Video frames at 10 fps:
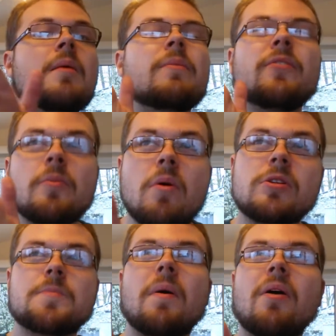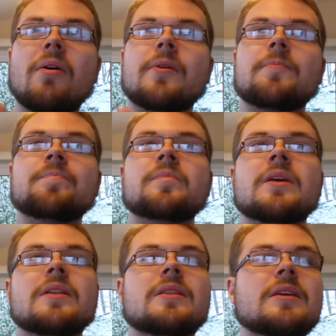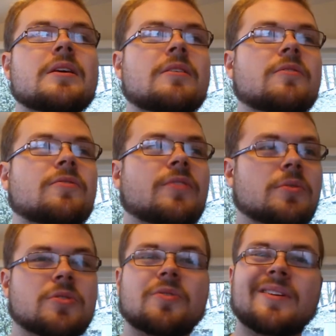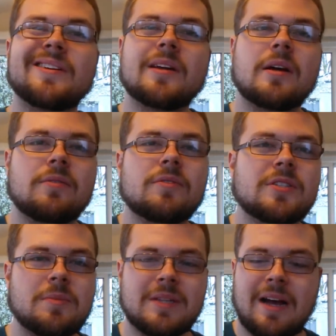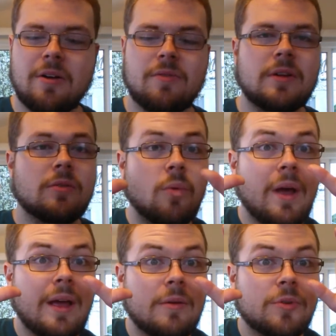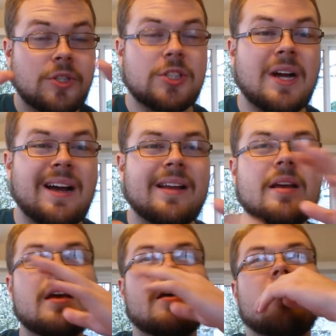But for the most part, the filtering of the cinematography, the way it was shot,